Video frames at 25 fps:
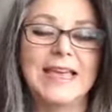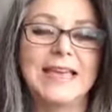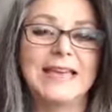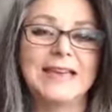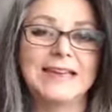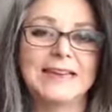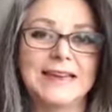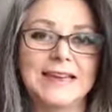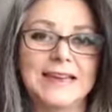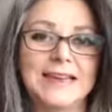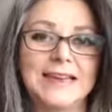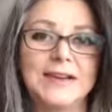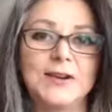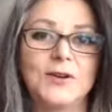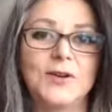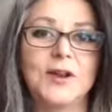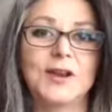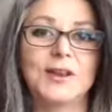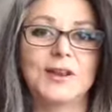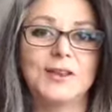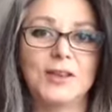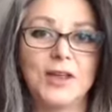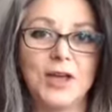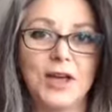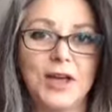And I hear a
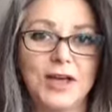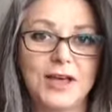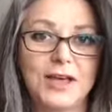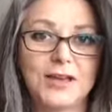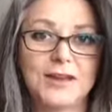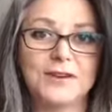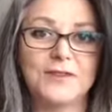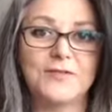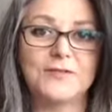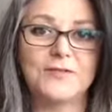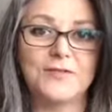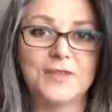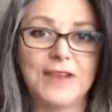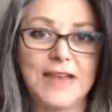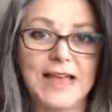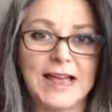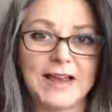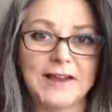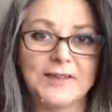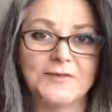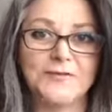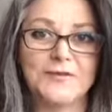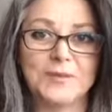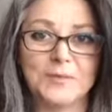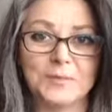lot of
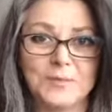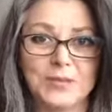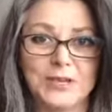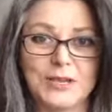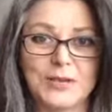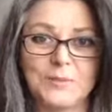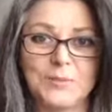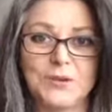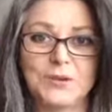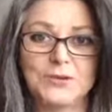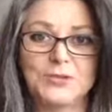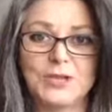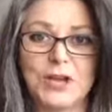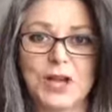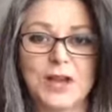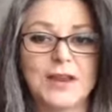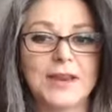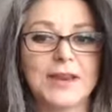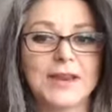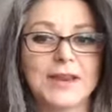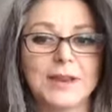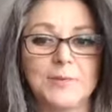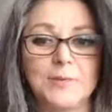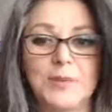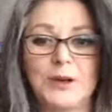flack from people
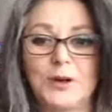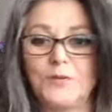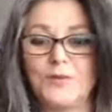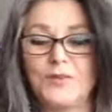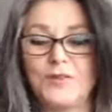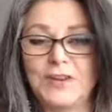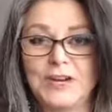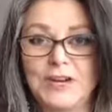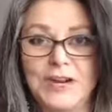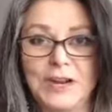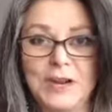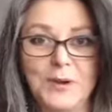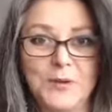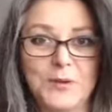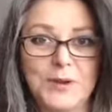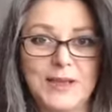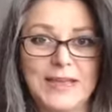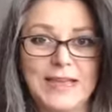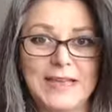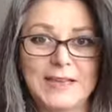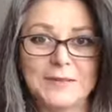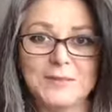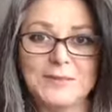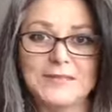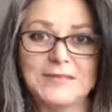talking about video
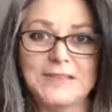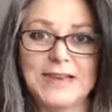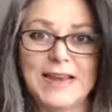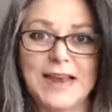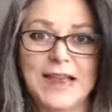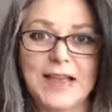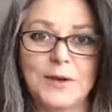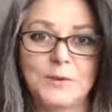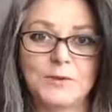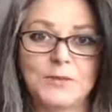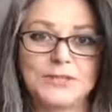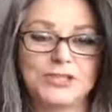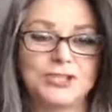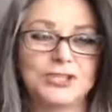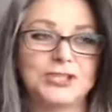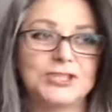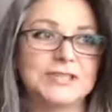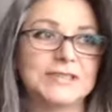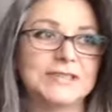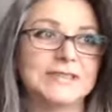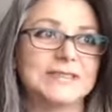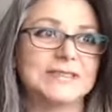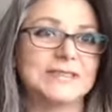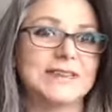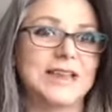games and how it's
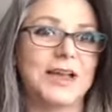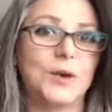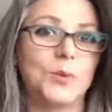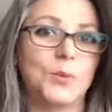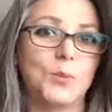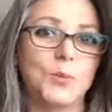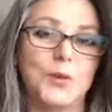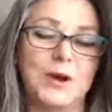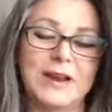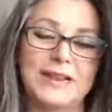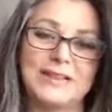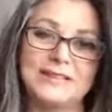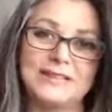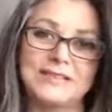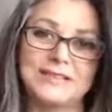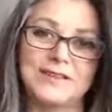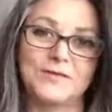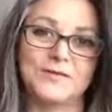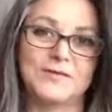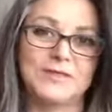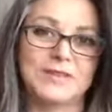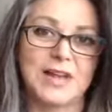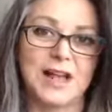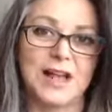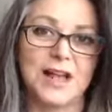just a waste
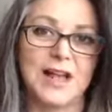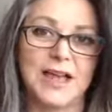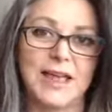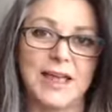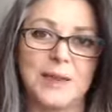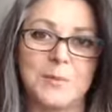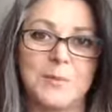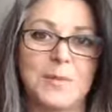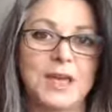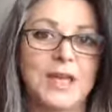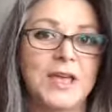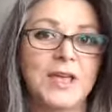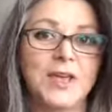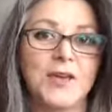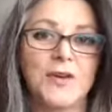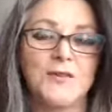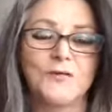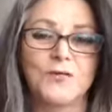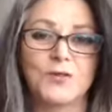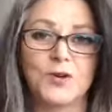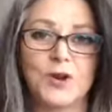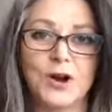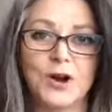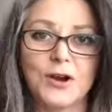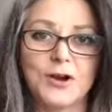of time
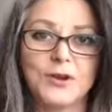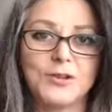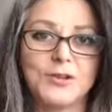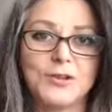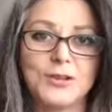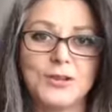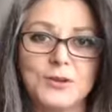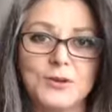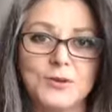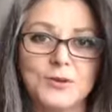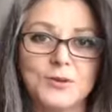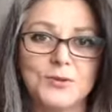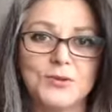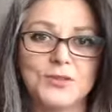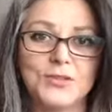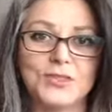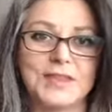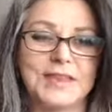for our youth,